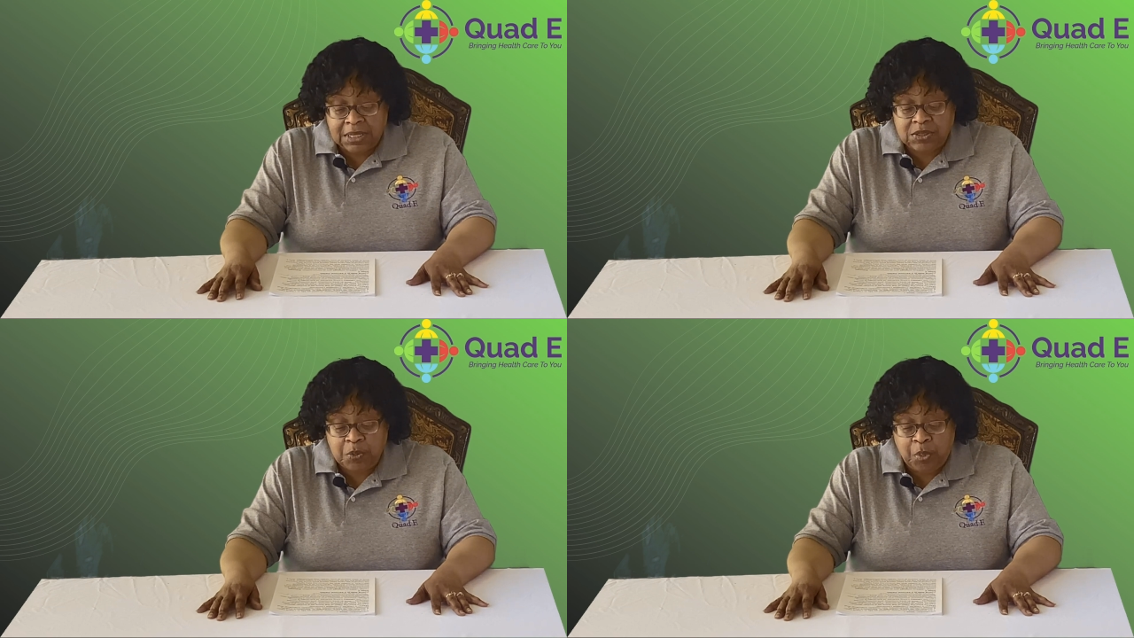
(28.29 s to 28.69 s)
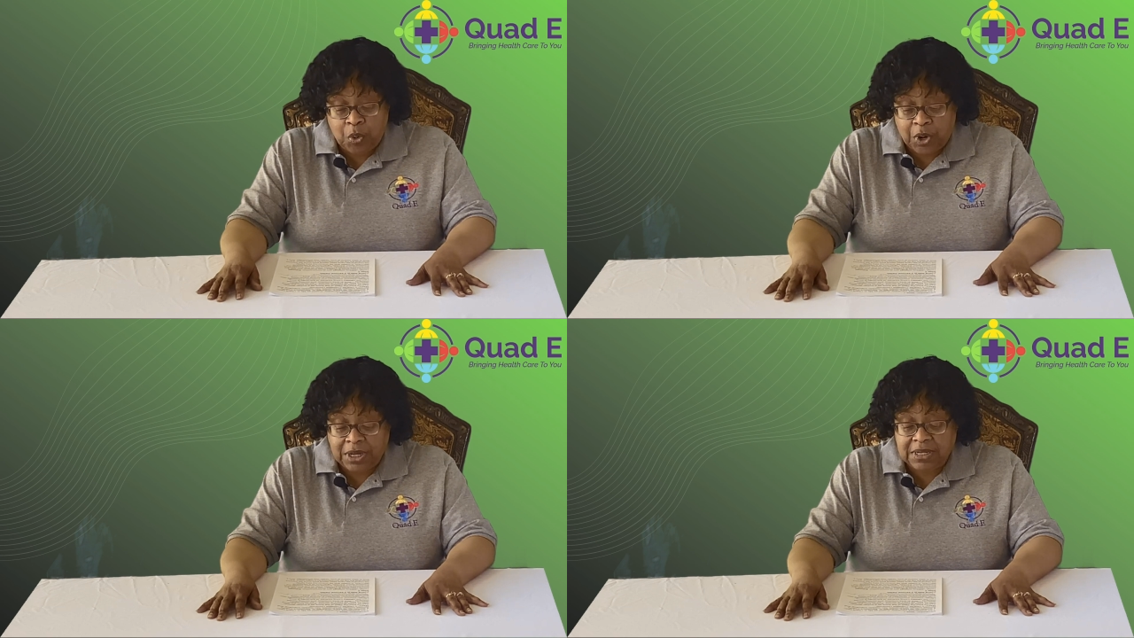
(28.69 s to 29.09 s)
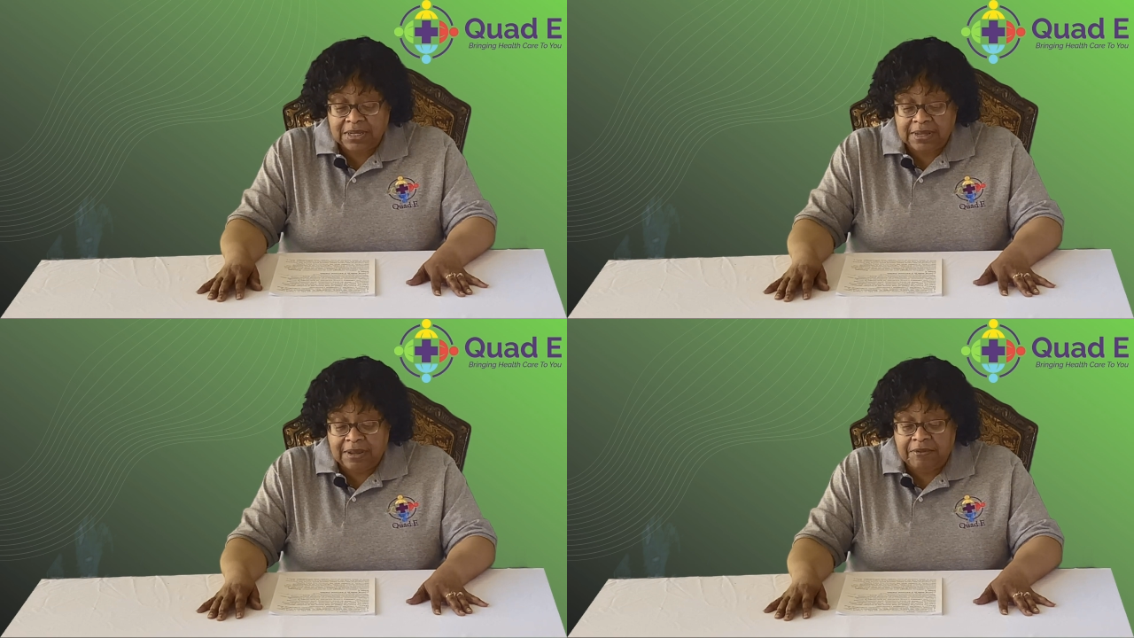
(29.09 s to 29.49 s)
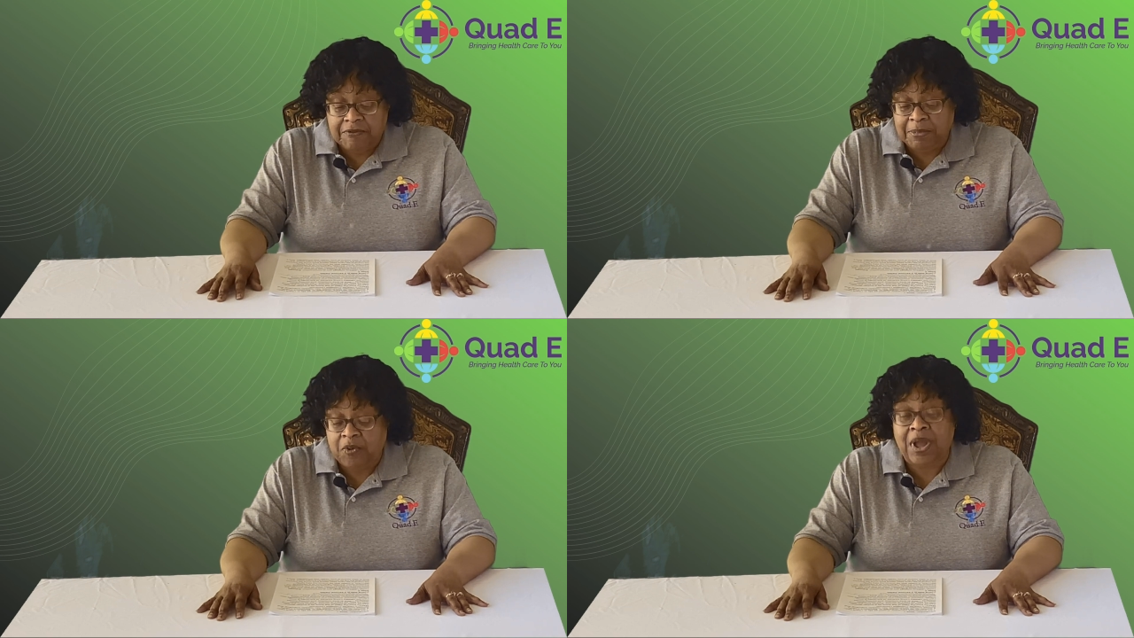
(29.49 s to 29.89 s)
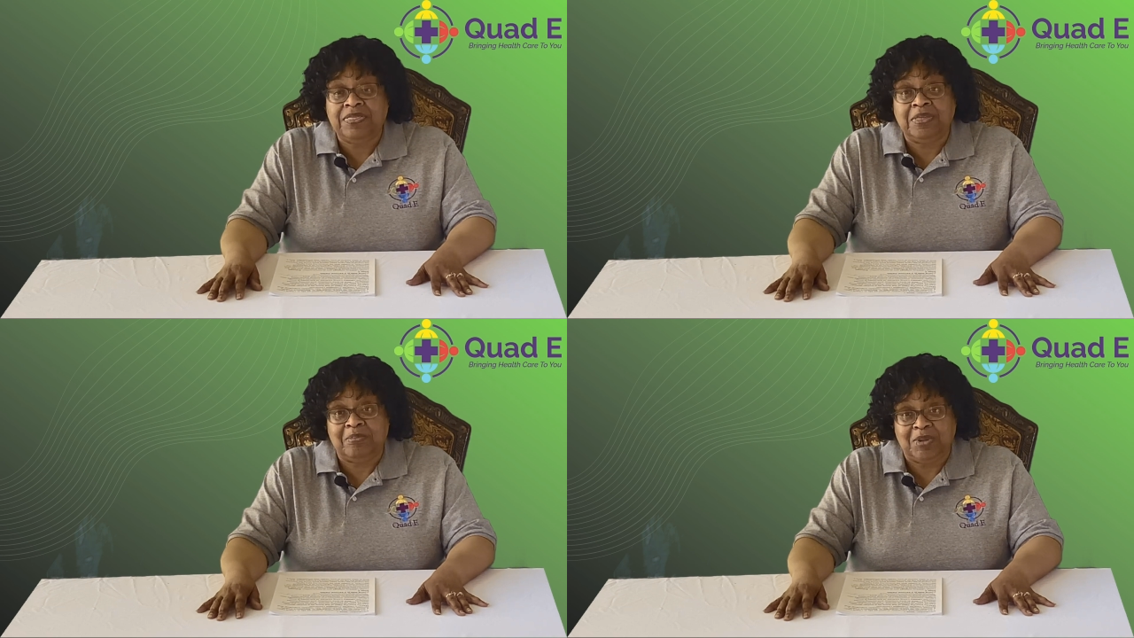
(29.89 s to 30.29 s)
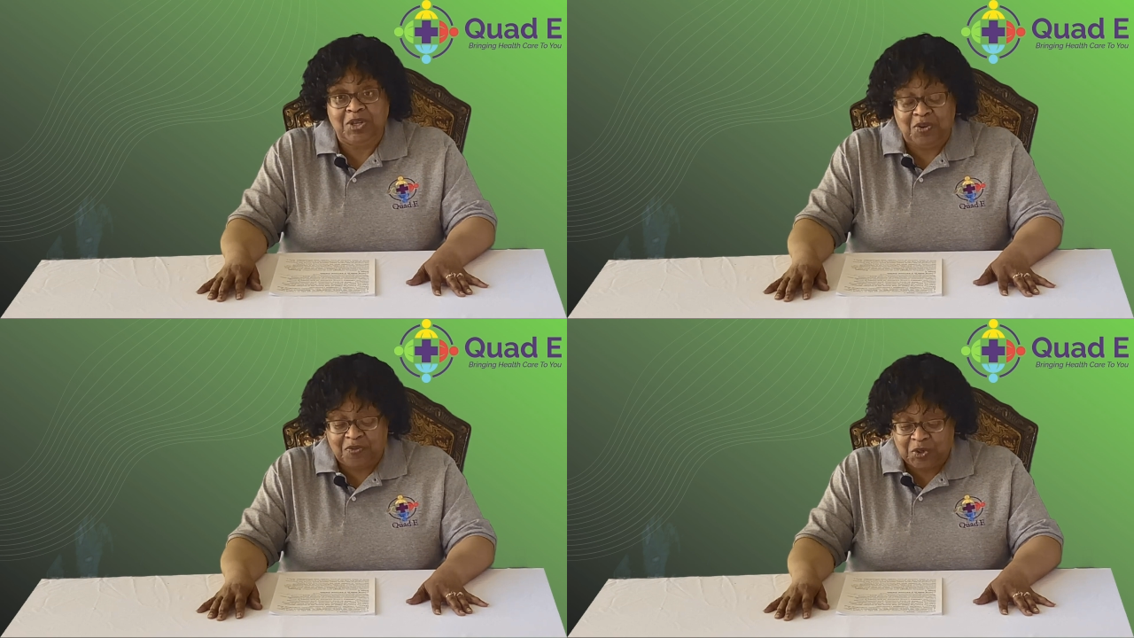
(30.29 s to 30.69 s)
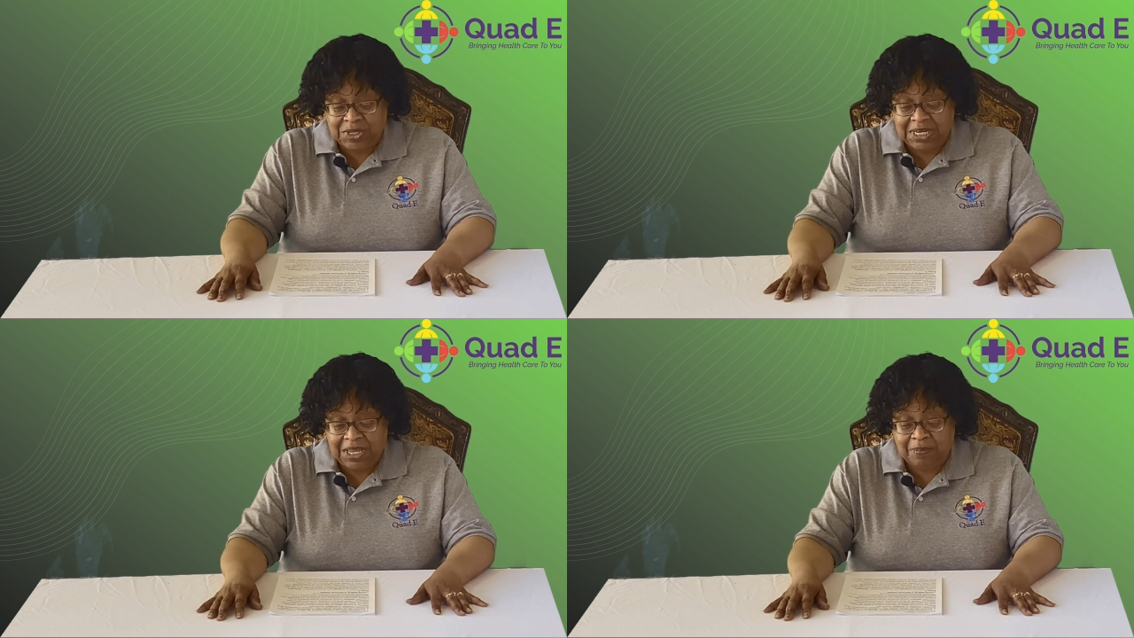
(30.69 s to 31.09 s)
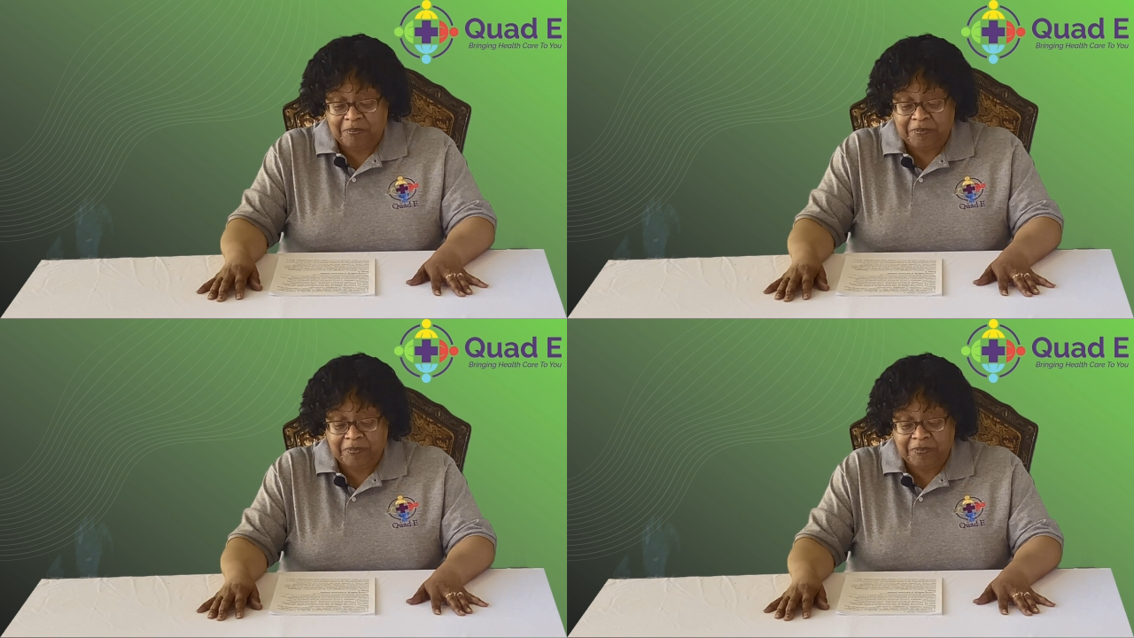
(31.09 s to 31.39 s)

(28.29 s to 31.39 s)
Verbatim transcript: support from Grantham University.